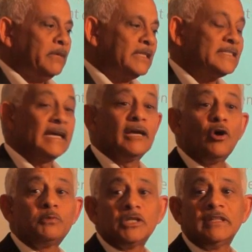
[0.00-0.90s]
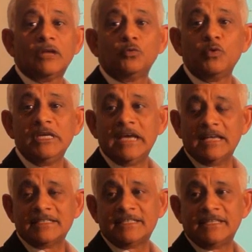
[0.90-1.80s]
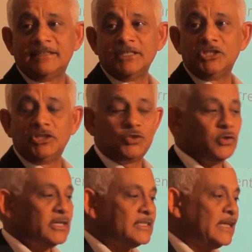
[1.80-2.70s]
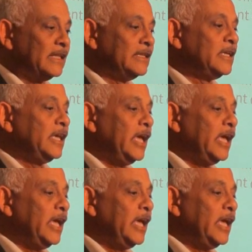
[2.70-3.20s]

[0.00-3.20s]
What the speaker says: But the second option that we as SATG took is that